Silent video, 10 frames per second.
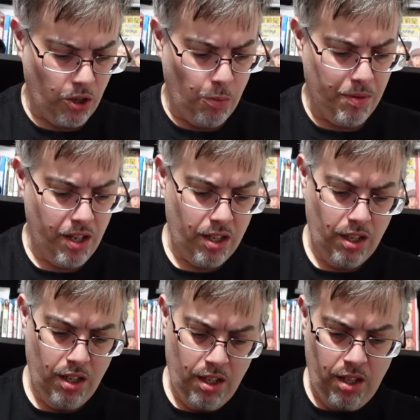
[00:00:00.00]
open it.
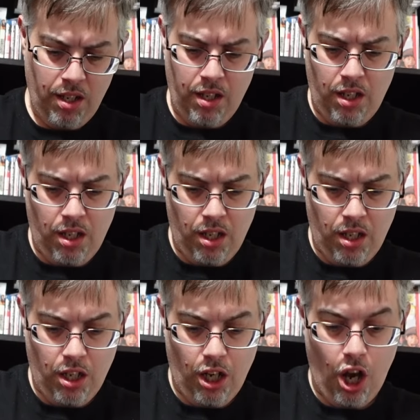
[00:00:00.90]

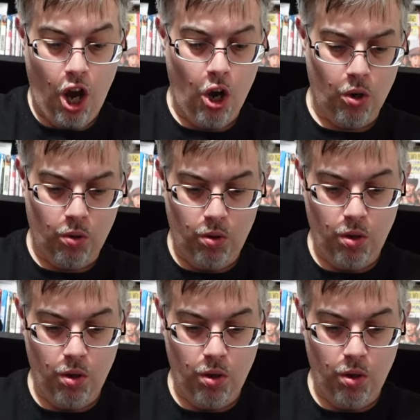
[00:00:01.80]
Oh!